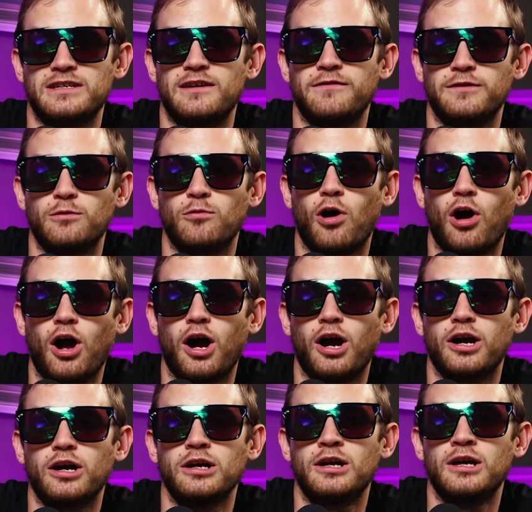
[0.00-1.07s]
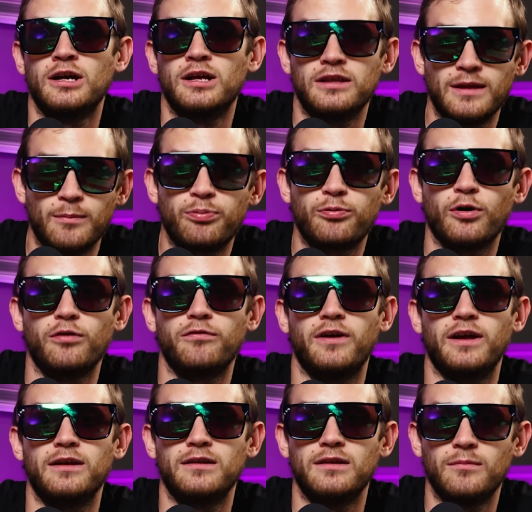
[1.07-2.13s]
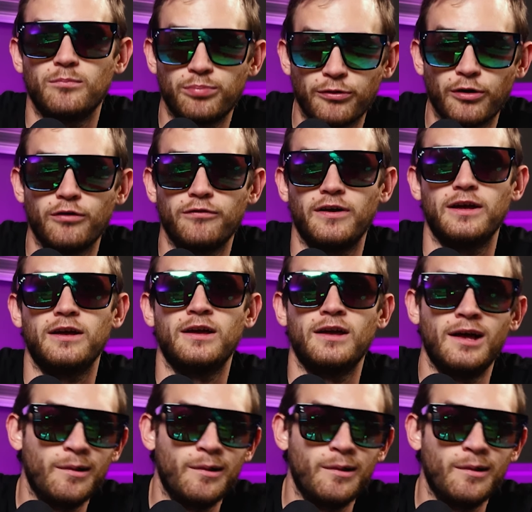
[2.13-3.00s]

And if you are, then prove it. Prove it.